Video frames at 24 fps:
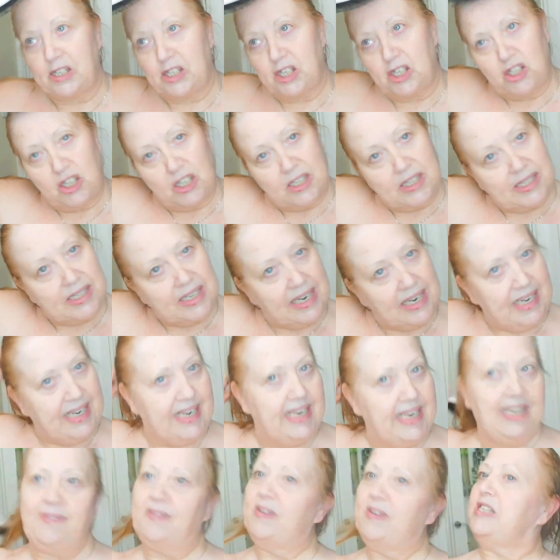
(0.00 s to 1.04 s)
to just
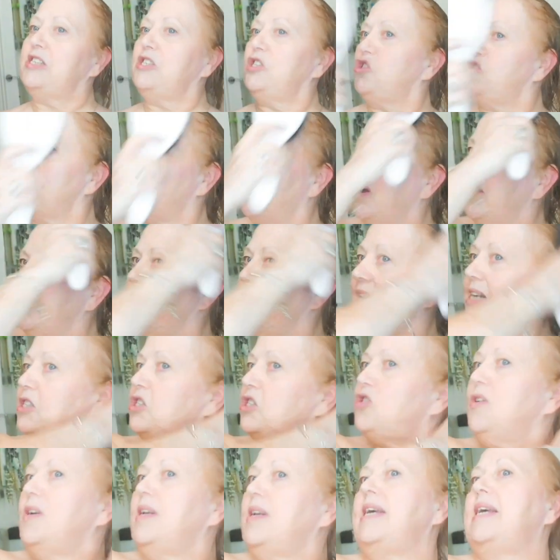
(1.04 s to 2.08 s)
leave it to dry
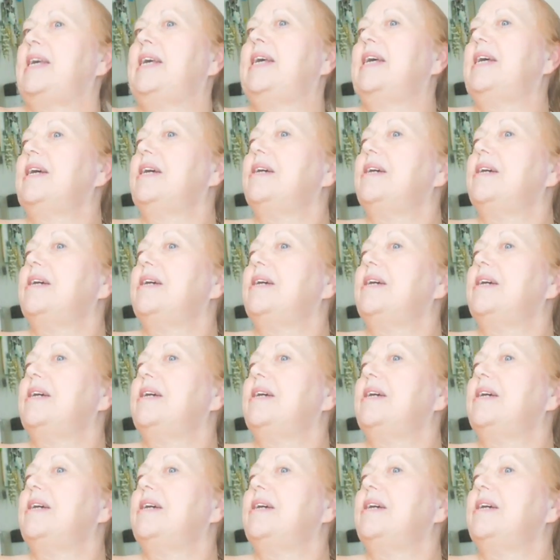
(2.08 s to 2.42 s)
naturally.